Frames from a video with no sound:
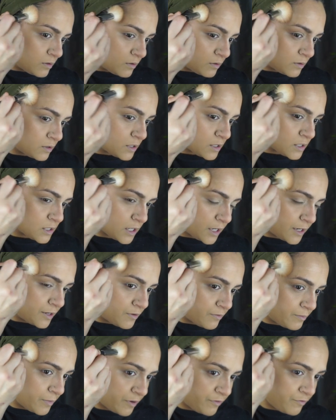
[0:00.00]
on the side
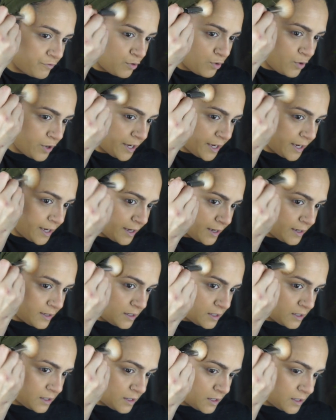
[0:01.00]
of my forehead,
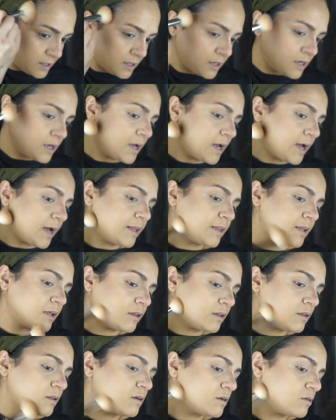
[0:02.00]
and
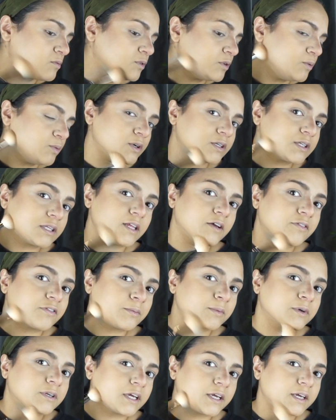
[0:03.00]
then with what's left,
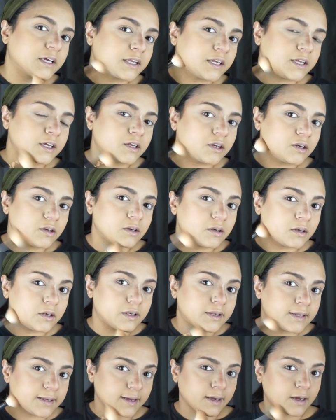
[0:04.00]
I'm taking it
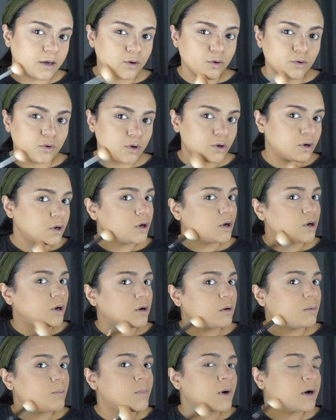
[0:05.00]
down
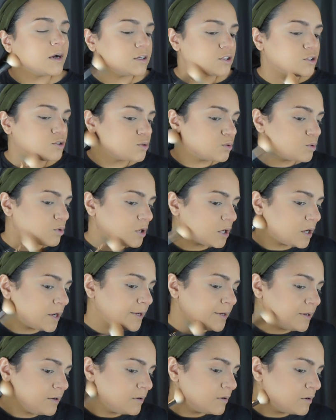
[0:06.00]
my
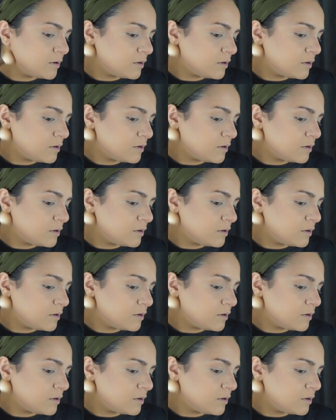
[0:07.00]
jawline.